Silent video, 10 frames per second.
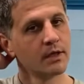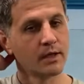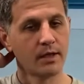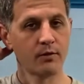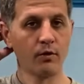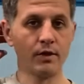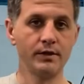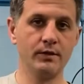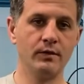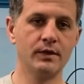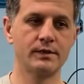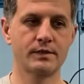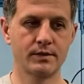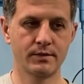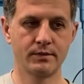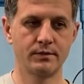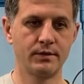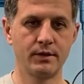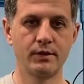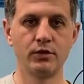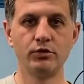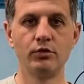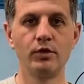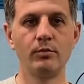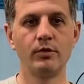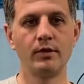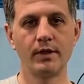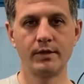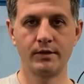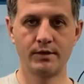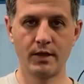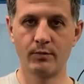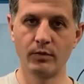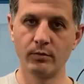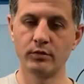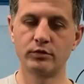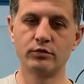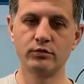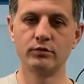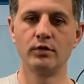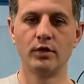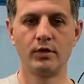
high quality wheels that are durable and capable to